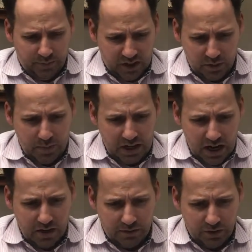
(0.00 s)
Just be
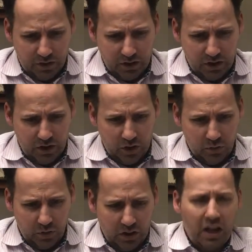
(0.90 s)
careful you don't
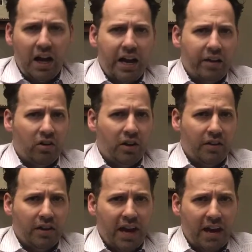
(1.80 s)
rely
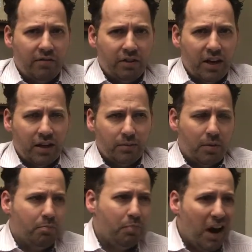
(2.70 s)
on the
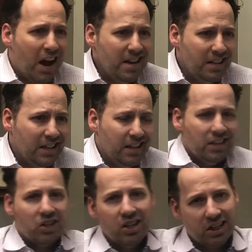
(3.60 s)
advertisement. But
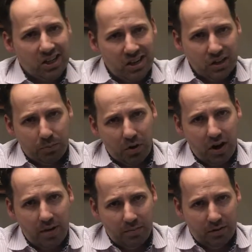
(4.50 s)
you're going to cause
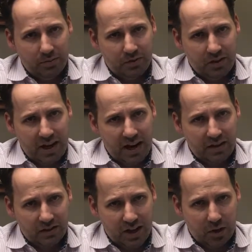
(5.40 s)
problems at
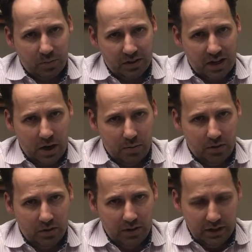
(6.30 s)
the settlement
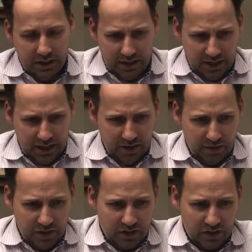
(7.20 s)
table
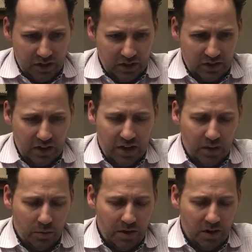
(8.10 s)
if this is
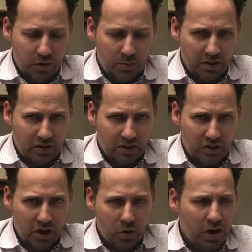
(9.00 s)
the way you do business.
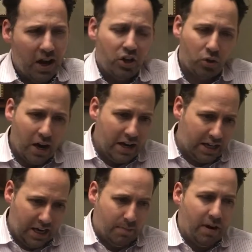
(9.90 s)
So try to
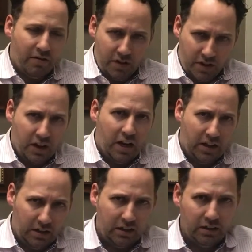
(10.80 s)
keep
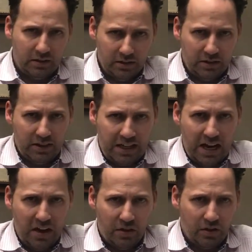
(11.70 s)
everything
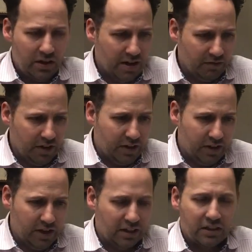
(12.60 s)
together,
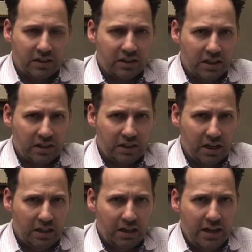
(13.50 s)
everything consistent.